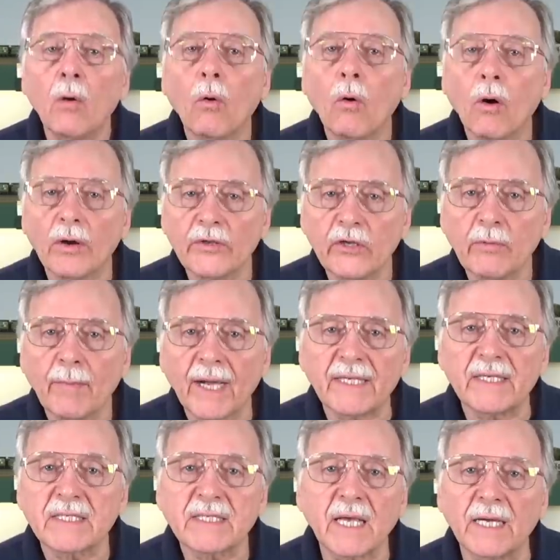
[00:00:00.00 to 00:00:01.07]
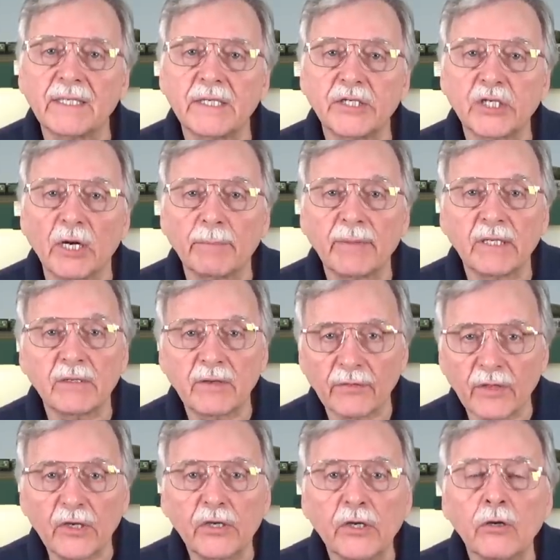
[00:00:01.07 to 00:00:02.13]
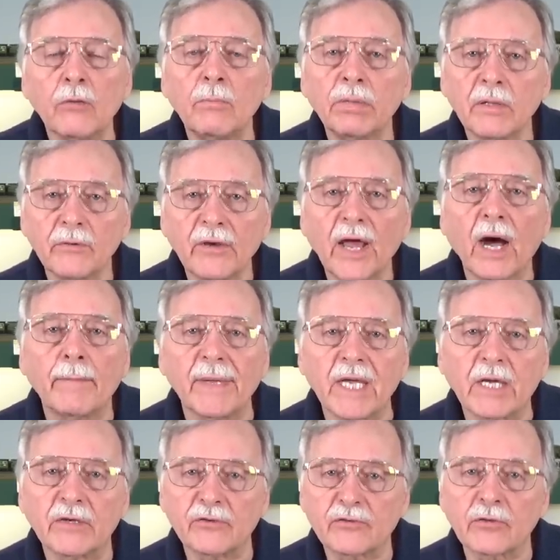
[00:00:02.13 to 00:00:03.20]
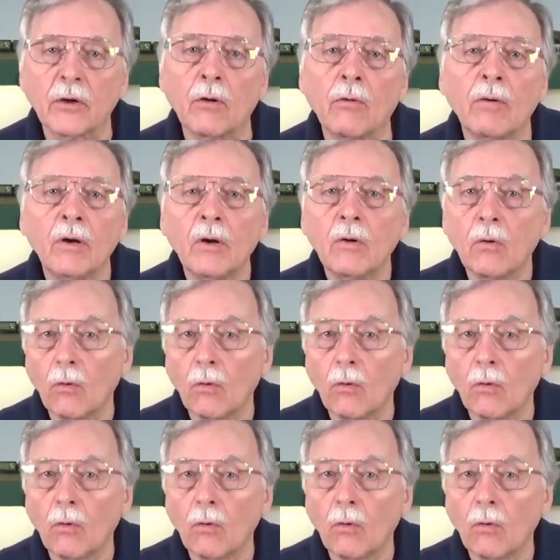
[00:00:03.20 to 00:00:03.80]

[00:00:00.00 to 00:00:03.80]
or you might decide to jump into the new Blunami control